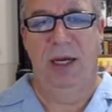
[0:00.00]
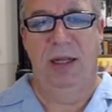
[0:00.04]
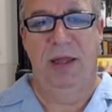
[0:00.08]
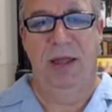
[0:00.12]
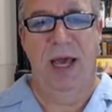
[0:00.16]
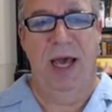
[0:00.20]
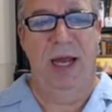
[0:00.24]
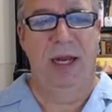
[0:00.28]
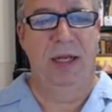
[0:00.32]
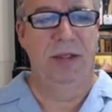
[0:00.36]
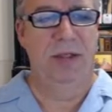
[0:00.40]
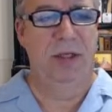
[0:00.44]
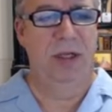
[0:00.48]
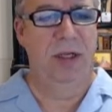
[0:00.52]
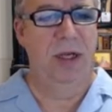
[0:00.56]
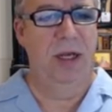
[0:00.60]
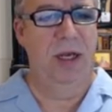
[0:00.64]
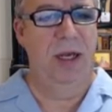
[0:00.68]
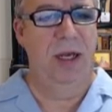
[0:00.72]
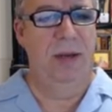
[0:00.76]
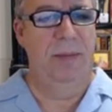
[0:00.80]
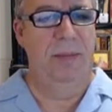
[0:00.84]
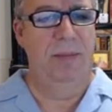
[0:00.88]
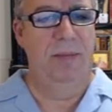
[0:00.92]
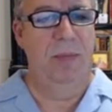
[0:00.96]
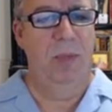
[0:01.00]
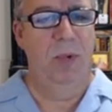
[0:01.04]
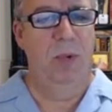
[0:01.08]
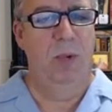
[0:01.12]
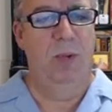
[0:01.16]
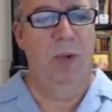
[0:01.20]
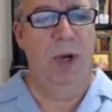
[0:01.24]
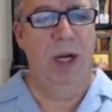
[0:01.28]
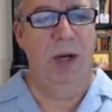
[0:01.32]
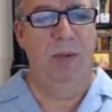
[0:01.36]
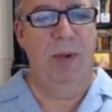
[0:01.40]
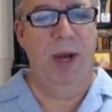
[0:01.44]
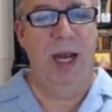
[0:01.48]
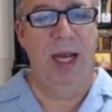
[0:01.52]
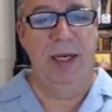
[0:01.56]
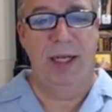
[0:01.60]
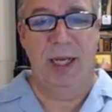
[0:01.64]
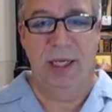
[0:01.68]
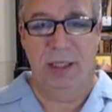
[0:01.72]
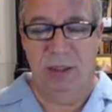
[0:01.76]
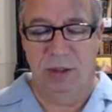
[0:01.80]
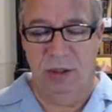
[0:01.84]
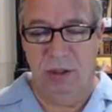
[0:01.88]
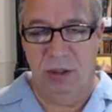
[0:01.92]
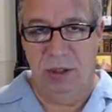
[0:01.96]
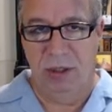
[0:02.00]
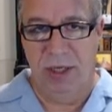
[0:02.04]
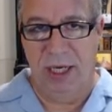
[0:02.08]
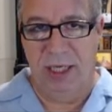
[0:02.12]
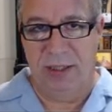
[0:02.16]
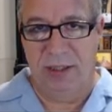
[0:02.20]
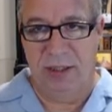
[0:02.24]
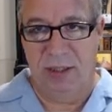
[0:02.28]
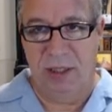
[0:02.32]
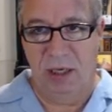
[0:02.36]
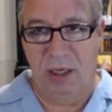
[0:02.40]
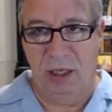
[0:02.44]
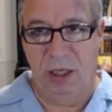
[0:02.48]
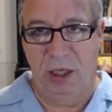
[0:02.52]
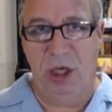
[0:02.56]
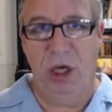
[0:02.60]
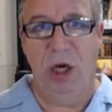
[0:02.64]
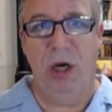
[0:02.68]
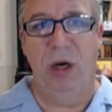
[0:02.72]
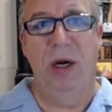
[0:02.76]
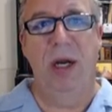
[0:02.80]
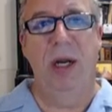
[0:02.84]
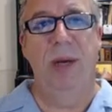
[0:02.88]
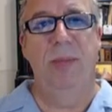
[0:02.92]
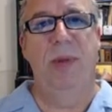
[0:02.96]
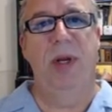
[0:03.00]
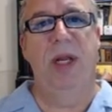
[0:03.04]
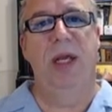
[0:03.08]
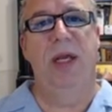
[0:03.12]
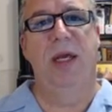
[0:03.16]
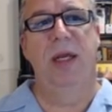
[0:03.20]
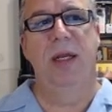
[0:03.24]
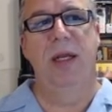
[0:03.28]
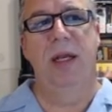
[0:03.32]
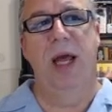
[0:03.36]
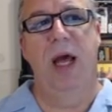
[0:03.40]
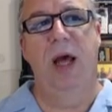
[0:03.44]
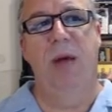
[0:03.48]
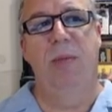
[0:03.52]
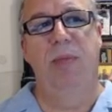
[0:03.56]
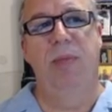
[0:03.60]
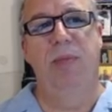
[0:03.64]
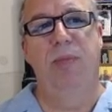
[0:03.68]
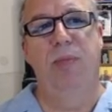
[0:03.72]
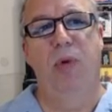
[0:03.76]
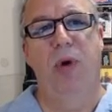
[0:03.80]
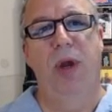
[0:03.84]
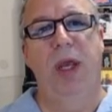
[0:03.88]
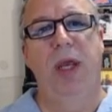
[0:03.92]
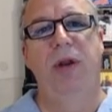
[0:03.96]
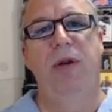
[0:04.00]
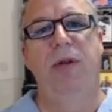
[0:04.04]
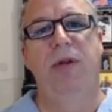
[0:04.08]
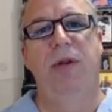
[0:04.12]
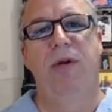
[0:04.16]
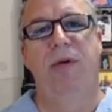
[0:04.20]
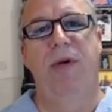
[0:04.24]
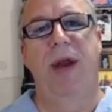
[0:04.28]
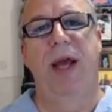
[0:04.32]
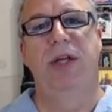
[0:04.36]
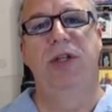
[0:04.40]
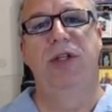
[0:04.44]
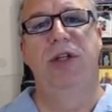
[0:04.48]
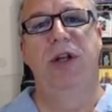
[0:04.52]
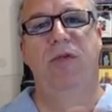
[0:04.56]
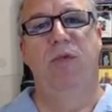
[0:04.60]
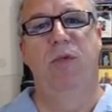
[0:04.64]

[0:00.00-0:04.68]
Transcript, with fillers: that is a um, one way. It doesn't necessarily cure it, but it can help point you in the direction of